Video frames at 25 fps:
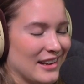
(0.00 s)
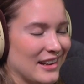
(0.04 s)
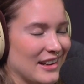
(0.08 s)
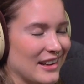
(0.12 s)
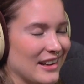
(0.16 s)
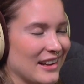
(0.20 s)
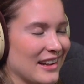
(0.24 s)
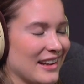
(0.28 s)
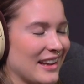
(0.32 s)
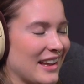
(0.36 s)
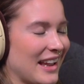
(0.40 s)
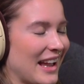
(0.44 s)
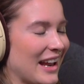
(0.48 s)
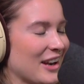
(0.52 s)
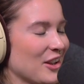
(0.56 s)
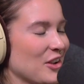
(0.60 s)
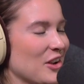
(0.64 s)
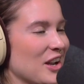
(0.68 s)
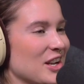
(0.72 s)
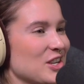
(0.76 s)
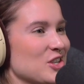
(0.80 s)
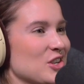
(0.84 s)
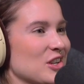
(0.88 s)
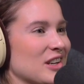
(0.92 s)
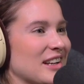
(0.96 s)
Uh, can you
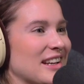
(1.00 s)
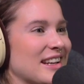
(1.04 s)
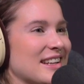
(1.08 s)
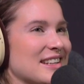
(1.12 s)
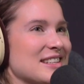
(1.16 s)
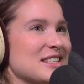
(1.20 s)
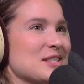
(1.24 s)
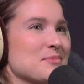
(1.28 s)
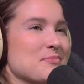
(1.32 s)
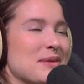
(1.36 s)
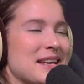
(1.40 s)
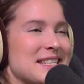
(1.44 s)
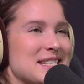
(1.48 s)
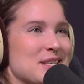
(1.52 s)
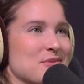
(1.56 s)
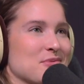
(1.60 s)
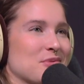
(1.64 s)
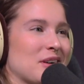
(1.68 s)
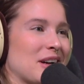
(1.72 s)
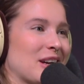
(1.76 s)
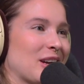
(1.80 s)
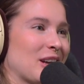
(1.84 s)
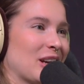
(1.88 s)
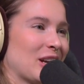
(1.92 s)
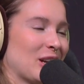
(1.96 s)
actually
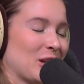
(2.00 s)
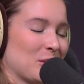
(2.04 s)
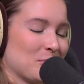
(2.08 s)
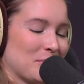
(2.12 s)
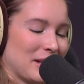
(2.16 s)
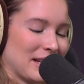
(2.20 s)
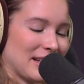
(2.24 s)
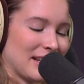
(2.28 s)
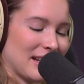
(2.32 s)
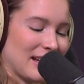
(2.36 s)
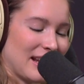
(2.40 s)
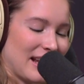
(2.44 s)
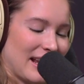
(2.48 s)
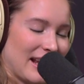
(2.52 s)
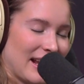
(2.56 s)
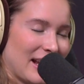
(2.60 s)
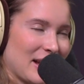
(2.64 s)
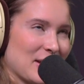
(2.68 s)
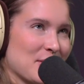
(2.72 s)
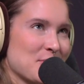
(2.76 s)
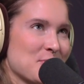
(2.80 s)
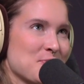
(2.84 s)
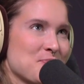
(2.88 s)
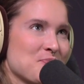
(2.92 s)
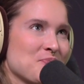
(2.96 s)
specify a little bit,
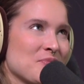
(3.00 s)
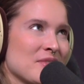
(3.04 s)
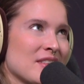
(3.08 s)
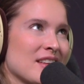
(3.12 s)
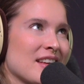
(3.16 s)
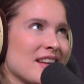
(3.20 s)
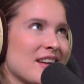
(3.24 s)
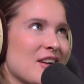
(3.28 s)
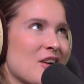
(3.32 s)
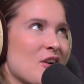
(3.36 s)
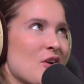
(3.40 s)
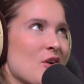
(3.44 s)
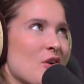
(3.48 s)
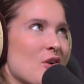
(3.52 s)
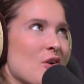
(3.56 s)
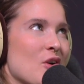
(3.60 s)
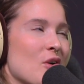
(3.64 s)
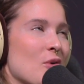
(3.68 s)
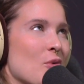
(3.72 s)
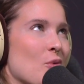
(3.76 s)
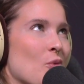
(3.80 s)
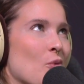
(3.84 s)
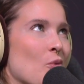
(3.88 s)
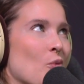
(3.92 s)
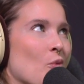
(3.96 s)
like,
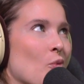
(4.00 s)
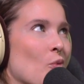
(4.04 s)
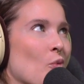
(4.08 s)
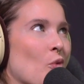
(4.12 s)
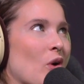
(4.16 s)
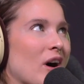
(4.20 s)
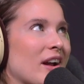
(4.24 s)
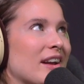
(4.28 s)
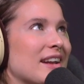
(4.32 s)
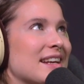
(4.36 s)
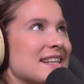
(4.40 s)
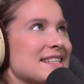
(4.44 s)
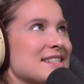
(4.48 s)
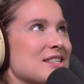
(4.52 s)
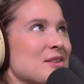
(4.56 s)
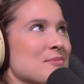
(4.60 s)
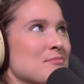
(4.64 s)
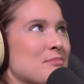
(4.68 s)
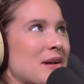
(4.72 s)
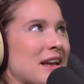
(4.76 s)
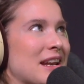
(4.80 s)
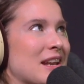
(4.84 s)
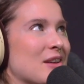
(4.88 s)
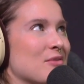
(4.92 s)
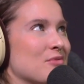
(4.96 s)
what is the
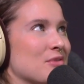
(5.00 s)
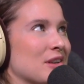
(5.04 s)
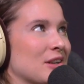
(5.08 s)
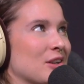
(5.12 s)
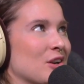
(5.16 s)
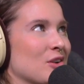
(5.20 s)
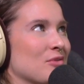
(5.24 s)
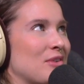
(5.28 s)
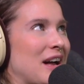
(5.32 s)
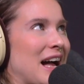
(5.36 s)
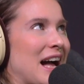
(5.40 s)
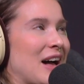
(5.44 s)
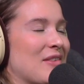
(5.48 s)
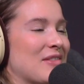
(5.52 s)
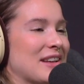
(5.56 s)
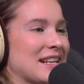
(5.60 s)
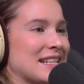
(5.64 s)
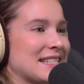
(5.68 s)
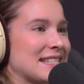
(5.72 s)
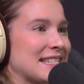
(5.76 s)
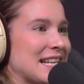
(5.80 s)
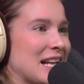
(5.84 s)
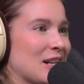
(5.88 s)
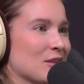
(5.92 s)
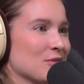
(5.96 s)
benefit of having
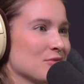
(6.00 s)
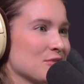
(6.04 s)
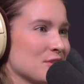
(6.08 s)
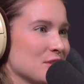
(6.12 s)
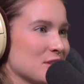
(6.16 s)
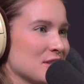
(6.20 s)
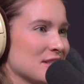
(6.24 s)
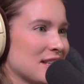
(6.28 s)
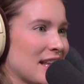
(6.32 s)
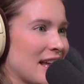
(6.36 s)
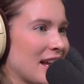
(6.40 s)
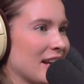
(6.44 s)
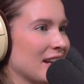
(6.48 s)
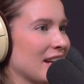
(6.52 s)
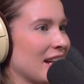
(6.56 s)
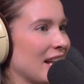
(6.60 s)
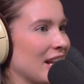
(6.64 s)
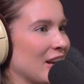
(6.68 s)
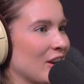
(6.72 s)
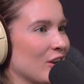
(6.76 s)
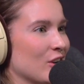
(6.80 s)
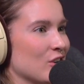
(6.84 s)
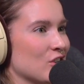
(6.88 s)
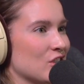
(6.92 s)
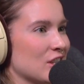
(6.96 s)
self-sustained
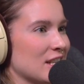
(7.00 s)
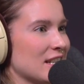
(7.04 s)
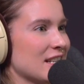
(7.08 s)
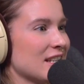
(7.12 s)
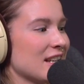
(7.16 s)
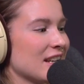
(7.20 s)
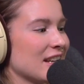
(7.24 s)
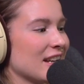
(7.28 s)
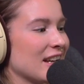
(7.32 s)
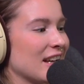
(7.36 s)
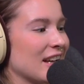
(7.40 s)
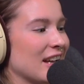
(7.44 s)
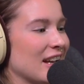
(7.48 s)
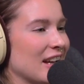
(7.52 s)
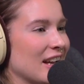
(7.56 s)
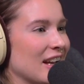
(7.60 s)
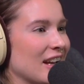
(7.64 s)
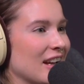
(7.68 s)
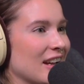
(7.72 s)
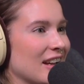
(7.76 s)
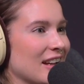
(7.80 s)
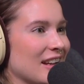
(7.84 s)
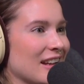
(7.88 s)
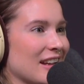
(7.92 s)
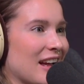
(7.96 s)
energy uh,